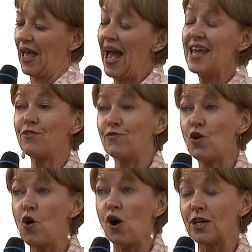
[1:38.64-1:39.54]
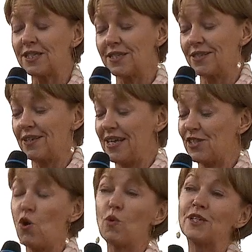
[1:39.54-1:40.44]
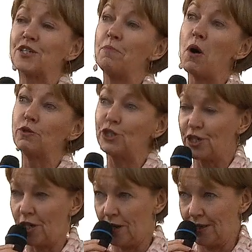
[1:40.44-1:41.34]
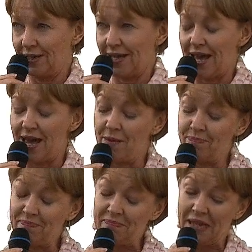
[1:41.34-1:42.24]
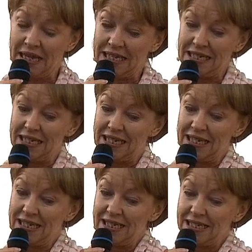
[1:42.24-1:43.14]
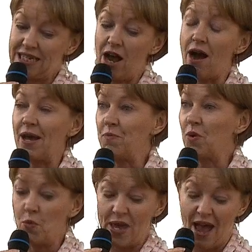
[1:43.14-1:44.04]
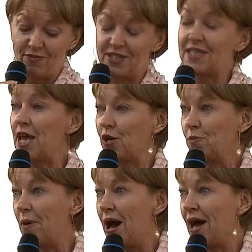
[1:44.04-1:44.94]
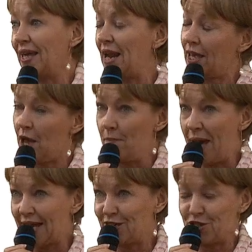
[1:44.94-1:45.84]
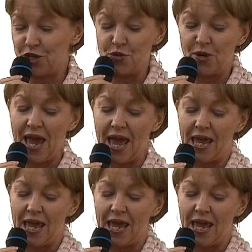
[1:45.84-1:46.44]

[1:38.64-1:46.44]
And of course, it's always an emotional um, time when we have to say goodbye and I come back to the UK.